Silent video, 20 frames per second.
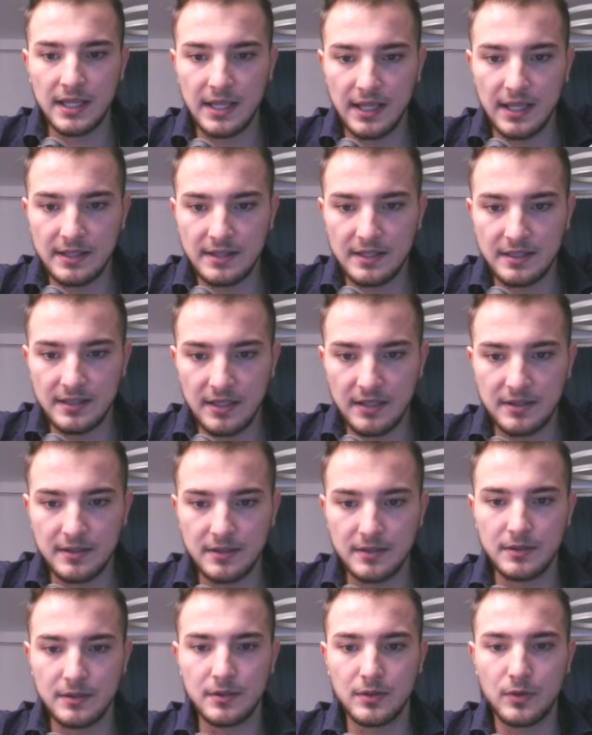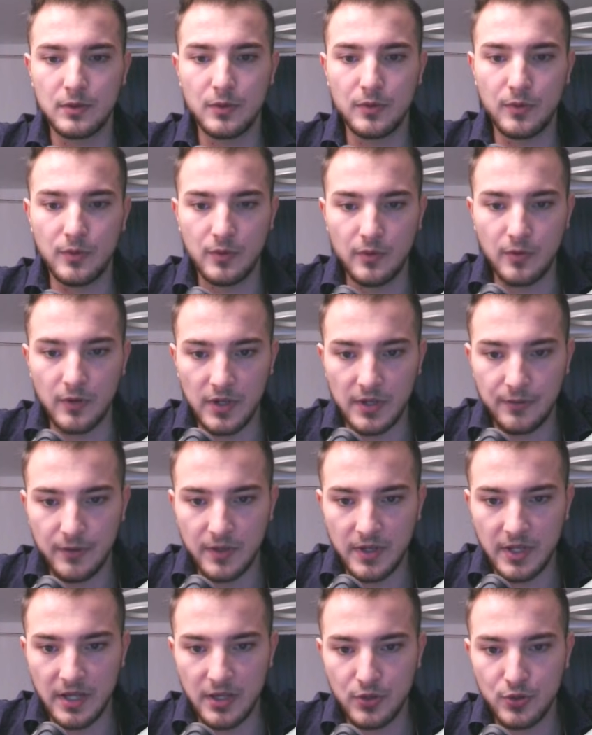candidate
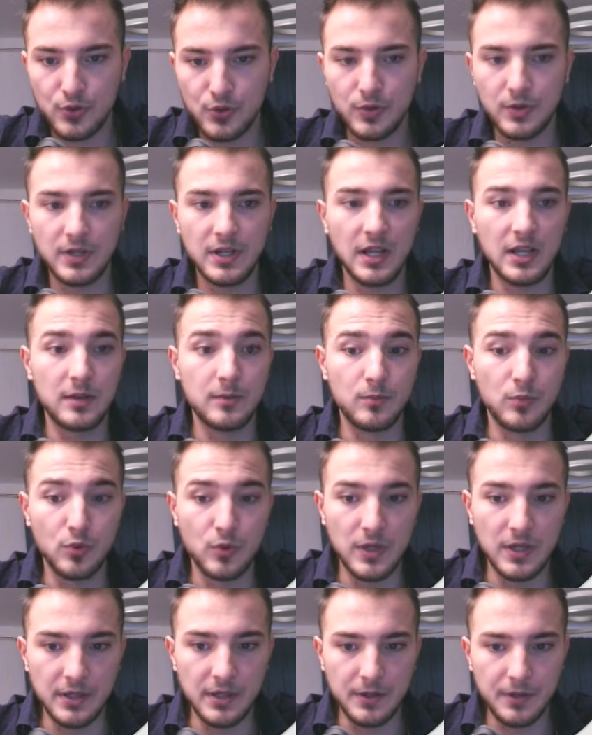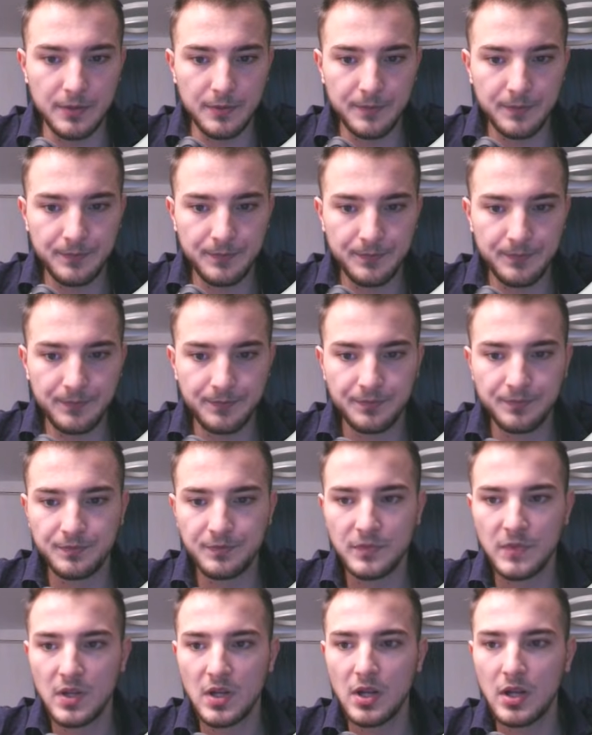qualification and booking.
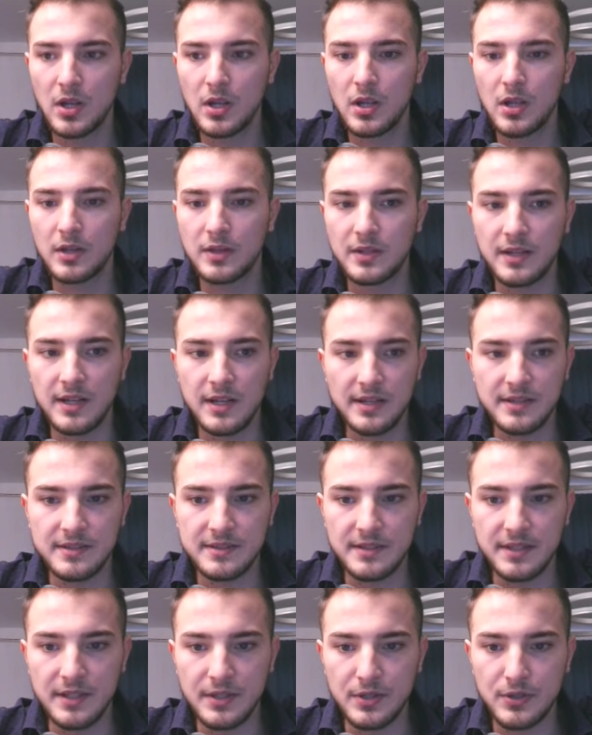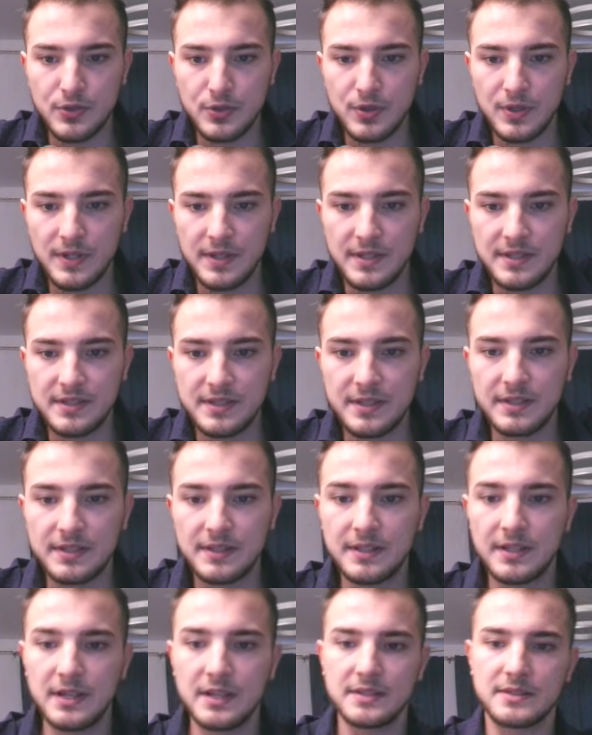The next niche is
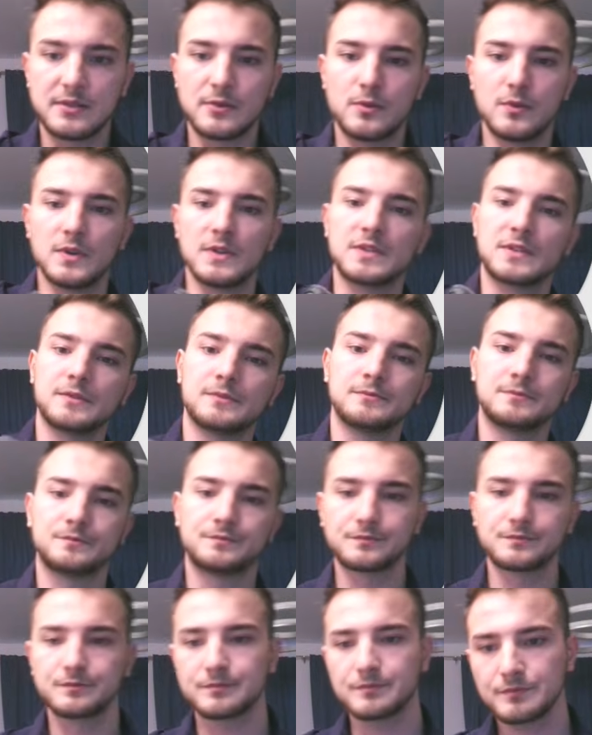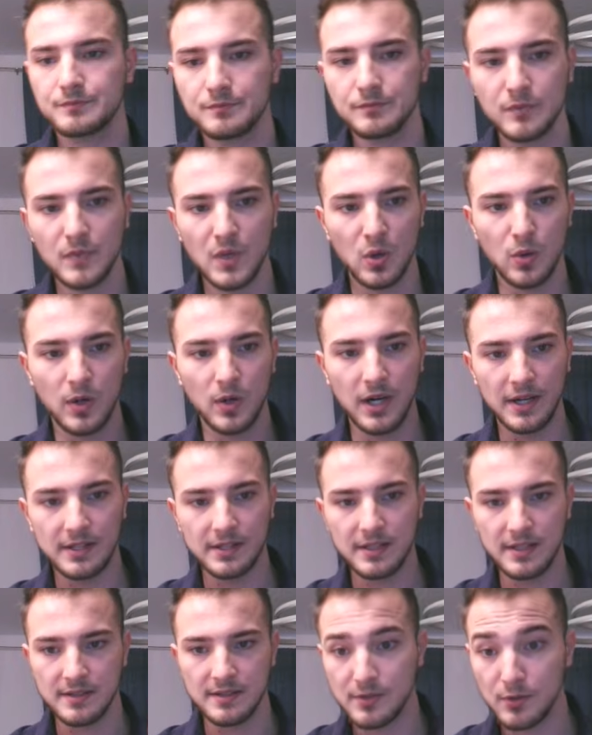trade schools.
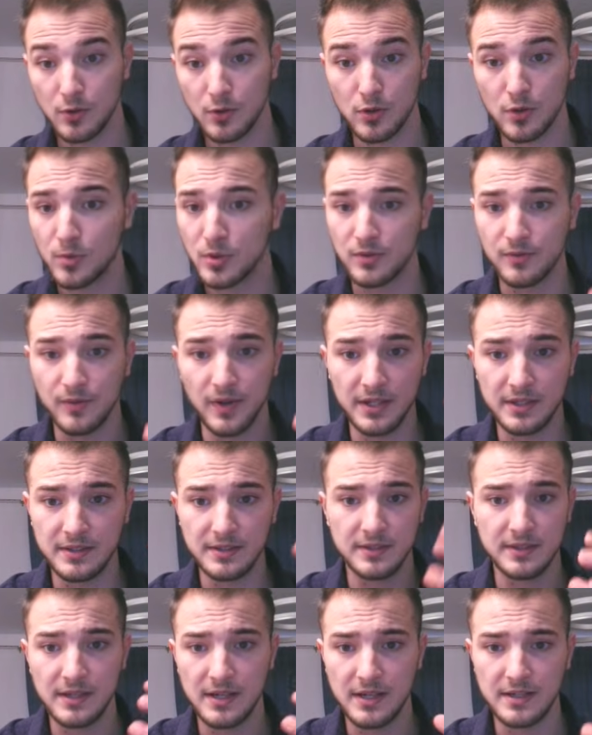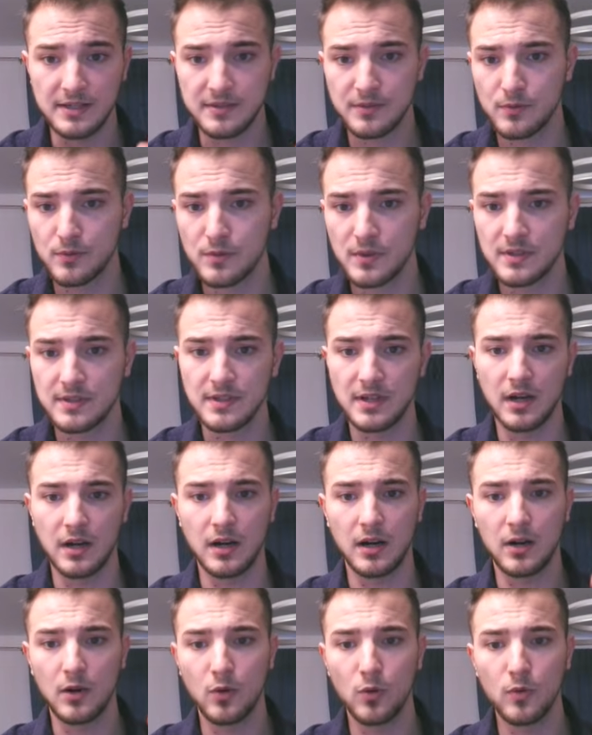Alright, let's talk about why trade schools
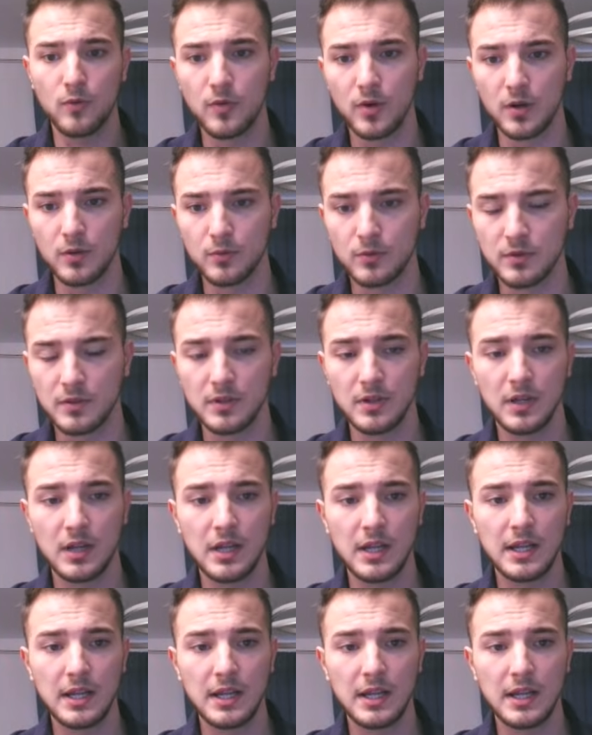are overlooked.